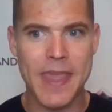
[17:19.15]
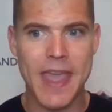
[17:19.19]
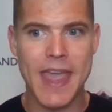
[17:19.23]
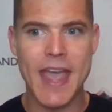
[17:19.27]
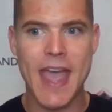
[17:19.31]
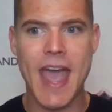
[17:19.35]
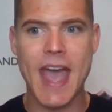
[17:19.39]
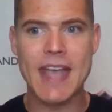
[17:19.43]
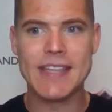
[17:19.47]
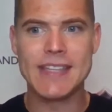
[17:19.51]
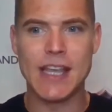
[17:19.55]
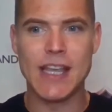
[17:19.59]
It
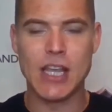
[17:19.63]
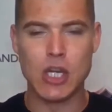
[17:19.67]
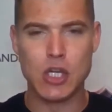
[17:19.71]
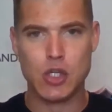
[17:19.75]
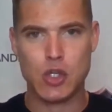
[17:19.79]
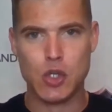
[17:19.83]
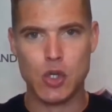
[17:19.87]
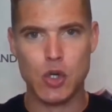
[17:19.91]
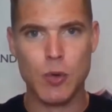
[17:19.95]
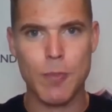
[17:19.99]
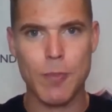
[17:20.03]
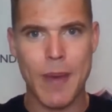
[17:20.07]
has like
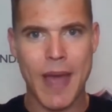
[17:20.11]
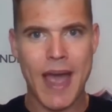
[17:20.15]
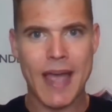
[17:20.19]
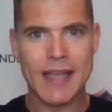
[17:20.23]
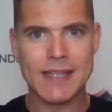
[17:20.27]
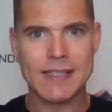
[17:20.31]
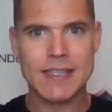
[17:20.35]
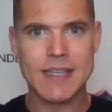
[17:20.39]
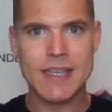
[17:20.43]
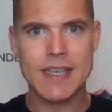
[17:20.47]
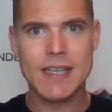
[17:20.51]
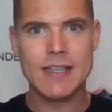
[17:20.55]
dual
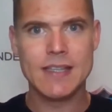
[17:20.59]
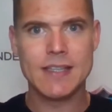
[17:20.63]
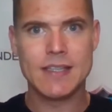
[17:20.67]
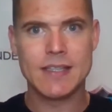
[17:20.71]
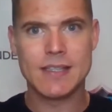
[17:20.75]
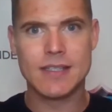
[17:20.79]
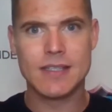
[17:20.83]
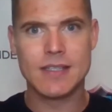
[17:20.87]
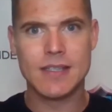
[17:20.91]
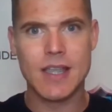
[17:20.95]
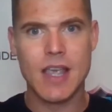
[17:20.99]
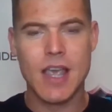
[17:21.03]

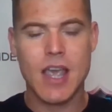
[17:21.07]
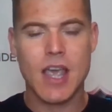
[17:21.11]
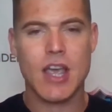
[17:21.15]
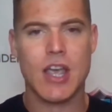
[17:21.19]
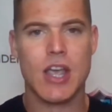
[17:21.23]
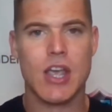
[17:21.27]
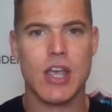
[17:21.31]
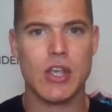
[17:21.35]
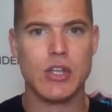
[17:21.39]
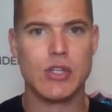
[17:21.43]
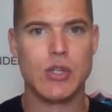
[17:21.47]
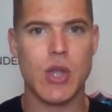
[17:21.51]
baskets
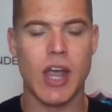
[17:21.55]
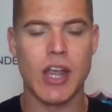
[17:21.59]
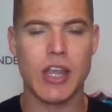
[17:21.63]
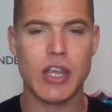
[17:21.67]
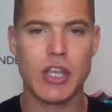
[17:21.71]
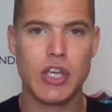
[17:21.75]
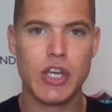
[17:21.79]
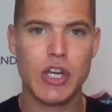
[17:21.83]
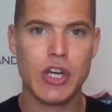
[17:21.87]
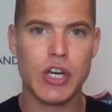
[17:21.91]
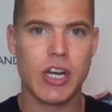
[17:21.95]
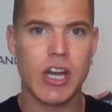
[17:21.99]
so I can
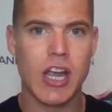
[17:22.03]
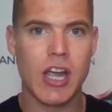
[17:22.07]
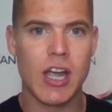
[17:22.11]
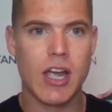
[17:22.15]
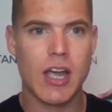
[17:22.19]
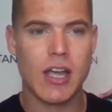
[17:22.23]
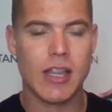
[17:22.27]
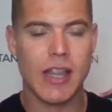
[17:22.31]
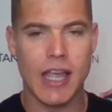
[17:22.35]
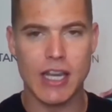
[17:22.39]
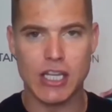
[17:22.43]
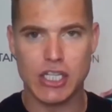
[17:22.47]
cook
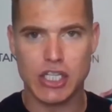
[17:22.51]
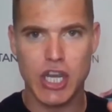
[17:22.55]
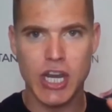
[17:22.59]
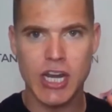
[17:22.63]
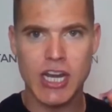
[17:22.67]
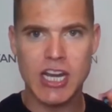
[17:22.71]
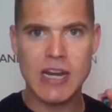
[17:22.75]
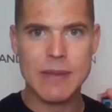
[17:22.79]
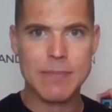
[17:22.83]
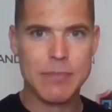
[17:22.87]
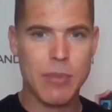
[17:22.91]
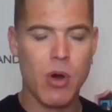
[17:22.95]
like
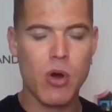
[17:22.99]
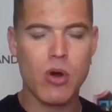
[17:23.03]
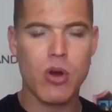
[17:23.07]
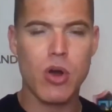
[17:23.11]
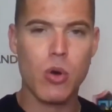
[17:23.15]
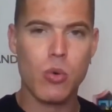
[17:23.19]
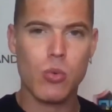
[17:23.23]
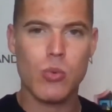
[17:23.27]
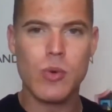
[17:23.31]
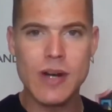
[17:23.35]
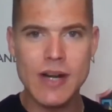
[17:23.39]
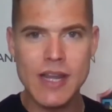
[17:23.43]
chicken in bulk
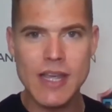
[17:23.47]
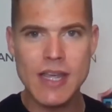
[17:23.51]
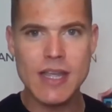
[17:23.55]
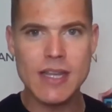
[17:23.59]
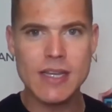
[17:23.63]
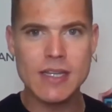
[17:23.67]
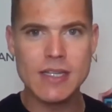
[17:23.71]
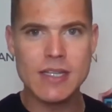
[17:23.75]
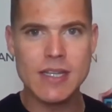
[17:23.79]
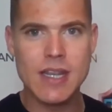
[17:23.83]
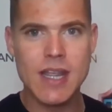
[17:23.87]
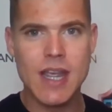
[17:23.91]
on one
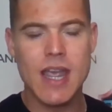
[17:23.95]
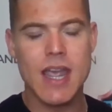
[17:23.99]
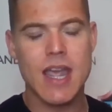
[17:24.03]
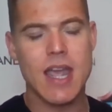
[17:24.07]
end.